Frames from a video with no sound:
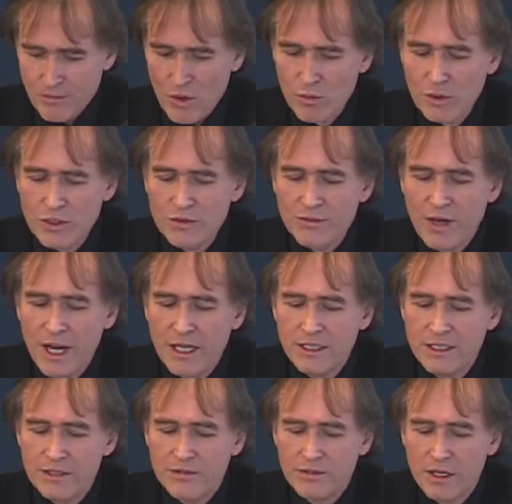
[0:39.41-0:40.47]
what you
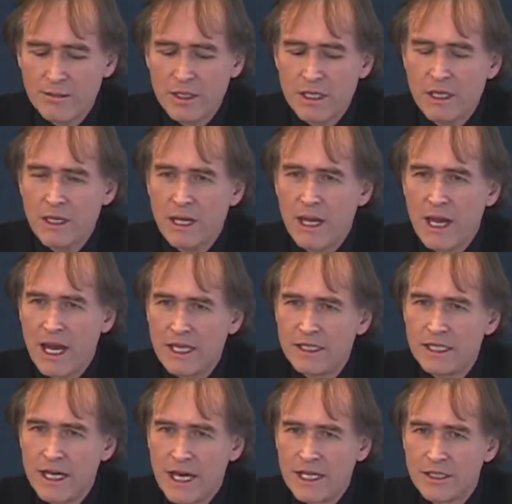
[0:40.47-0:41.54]
find is from
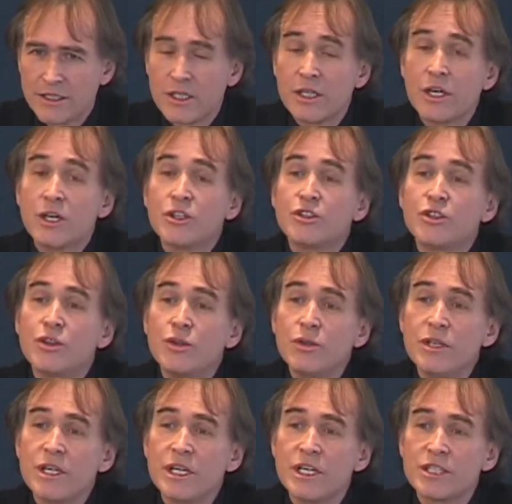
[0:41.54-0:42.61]
88, 2
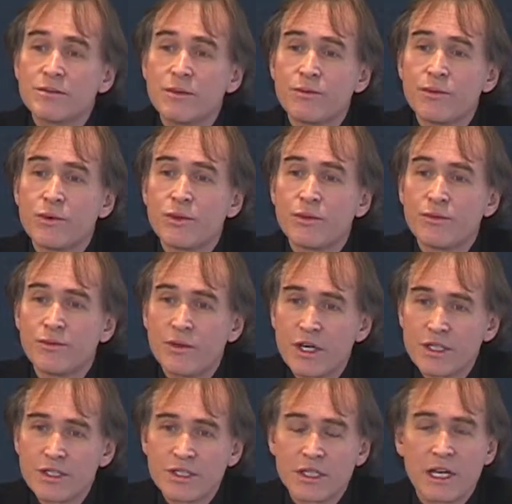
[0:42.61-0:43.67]
years before the
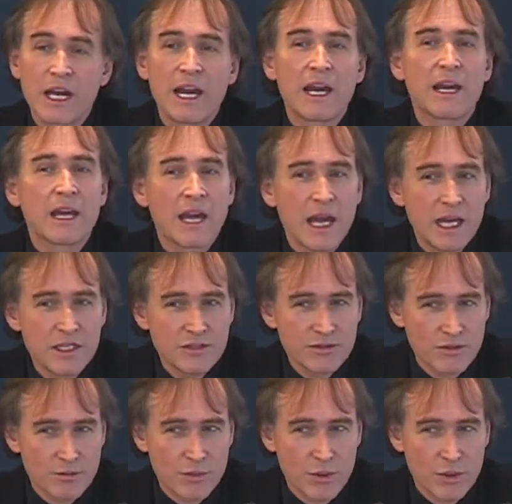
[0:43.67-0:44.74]
first case
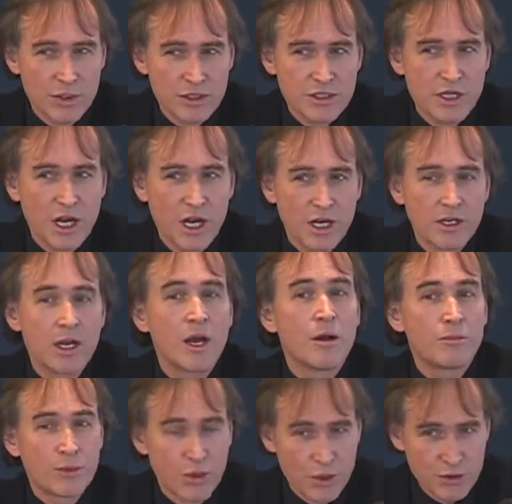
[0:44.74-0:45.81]
reports on
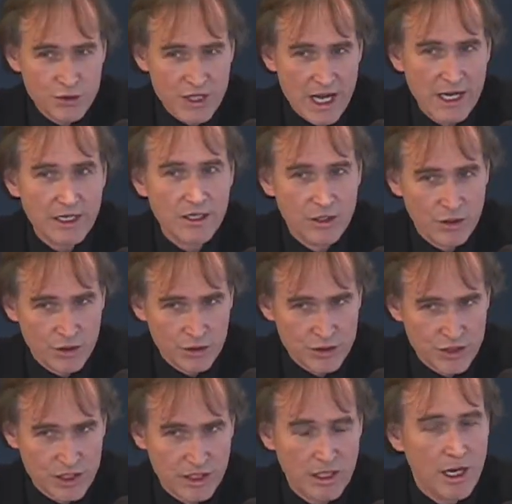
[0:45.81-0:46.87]
Prozac
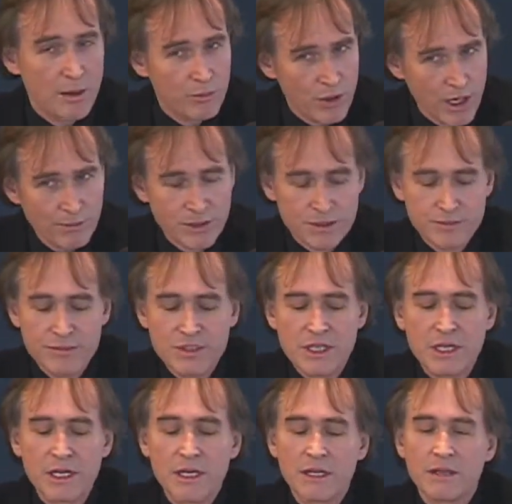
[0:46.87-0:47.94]
causing problems,
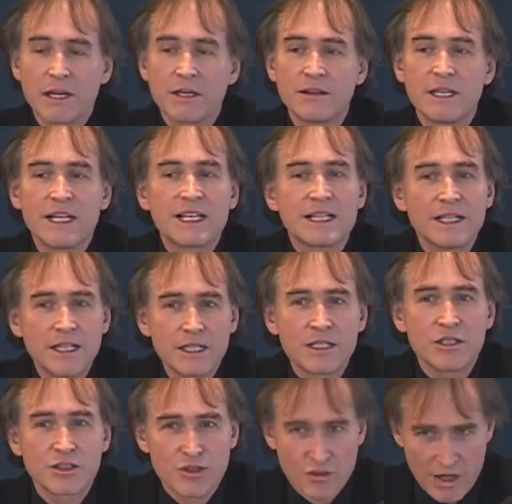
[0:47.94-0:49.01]
that the
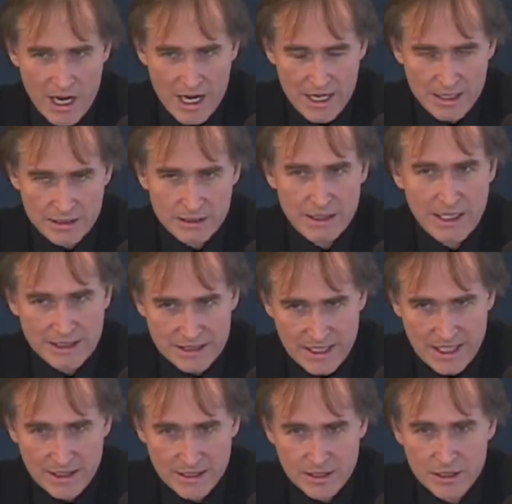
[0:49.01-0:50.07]
clinical trial
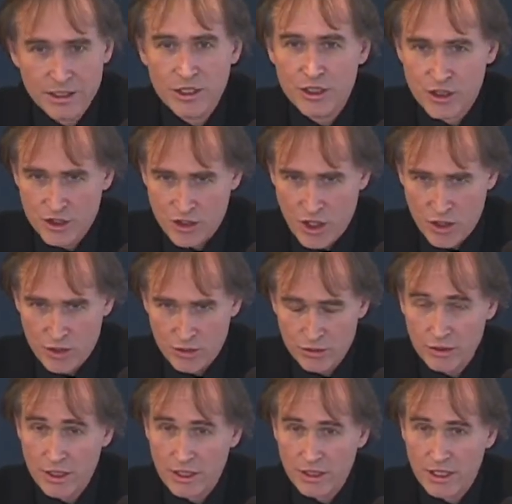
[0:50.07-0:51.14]
data show
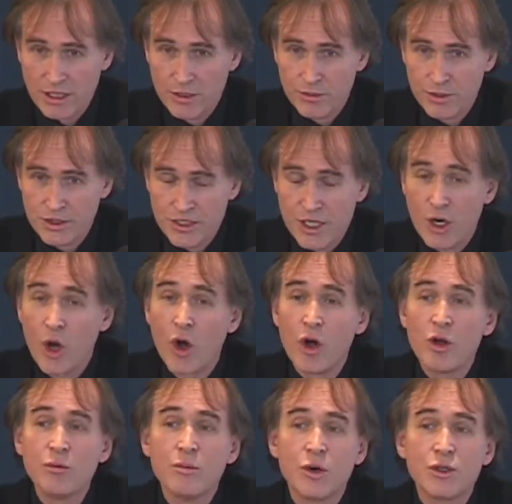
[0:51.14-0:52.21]
that there was an
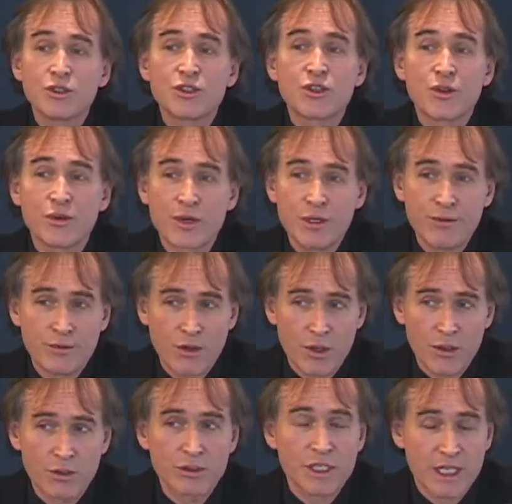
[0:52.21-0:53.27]
almost
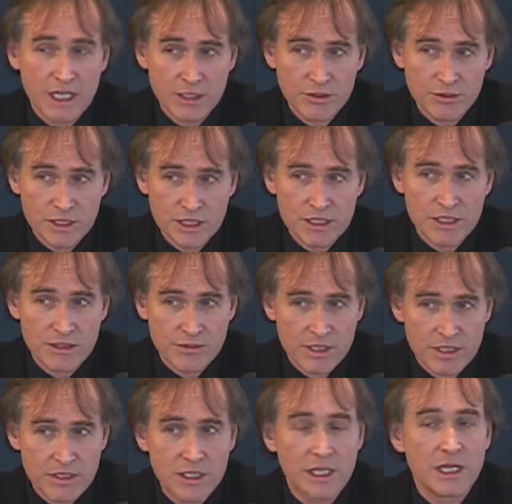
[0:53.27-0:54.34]
threefold increase in
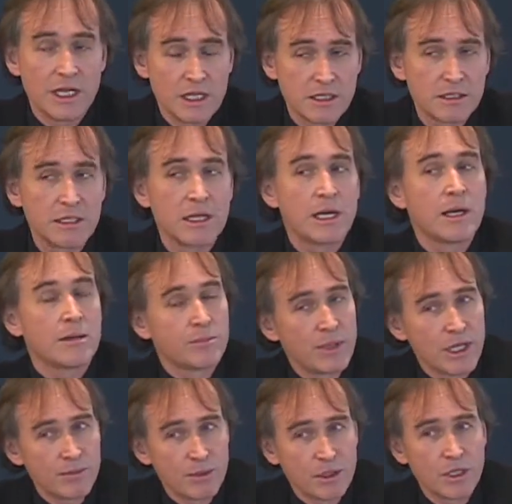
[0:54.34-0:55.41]
risk in
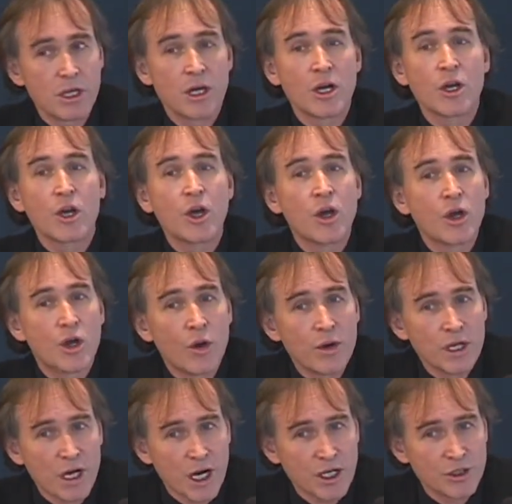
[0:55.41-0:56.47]
people
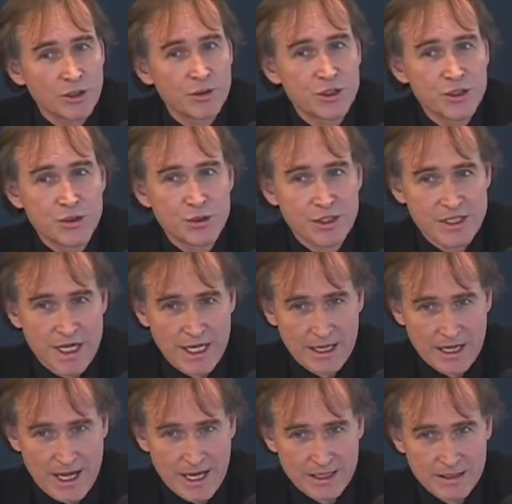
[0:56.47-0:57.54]
going on to a
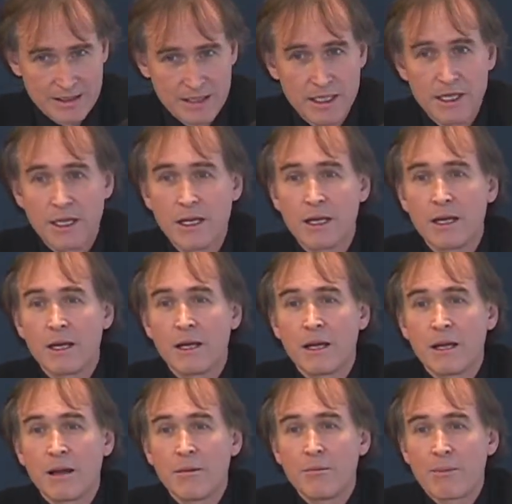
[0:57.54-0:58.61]
suicidal act.
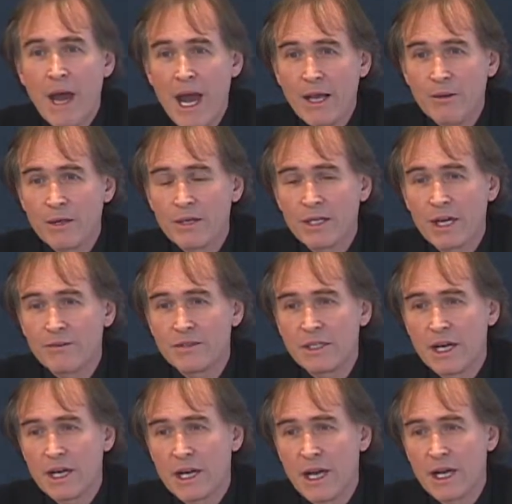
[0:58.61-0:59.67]
Back when the
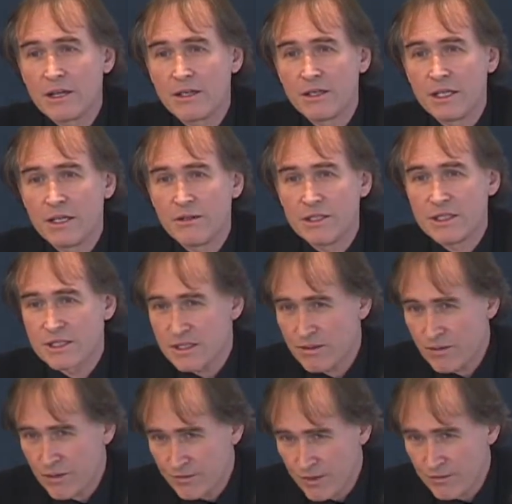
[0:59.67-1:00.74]
FDA had their hearings
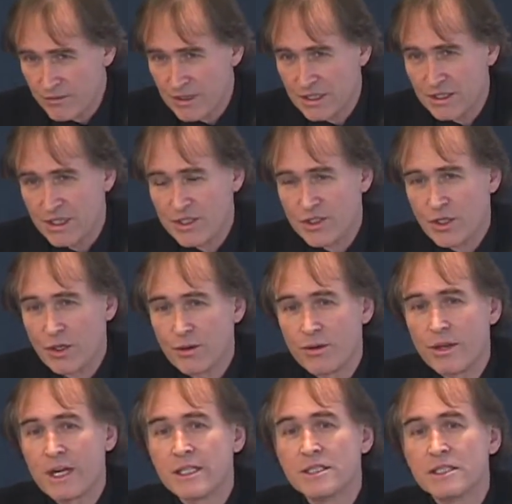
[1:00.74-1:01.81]
15 years ago,
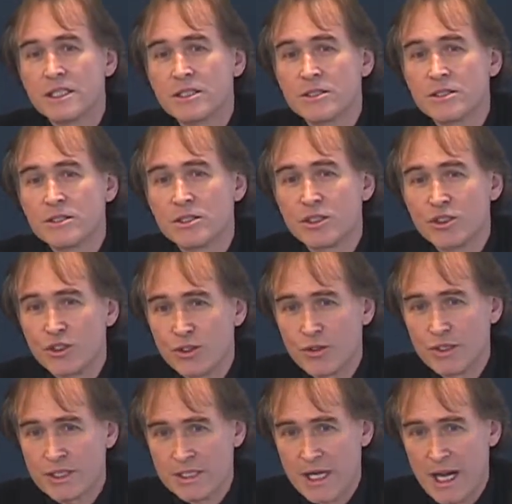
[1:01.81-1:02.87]
they didn't do
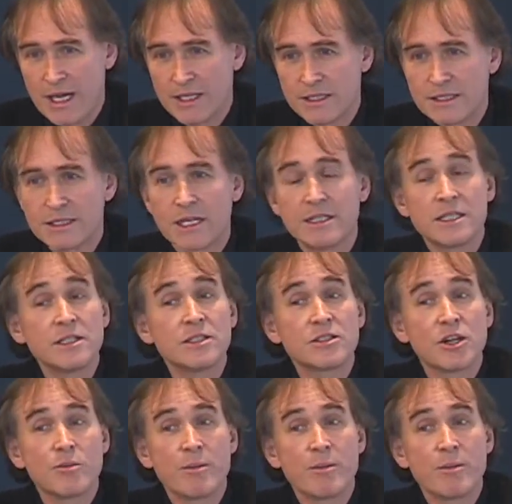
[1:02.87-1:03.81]
the science. They didn't go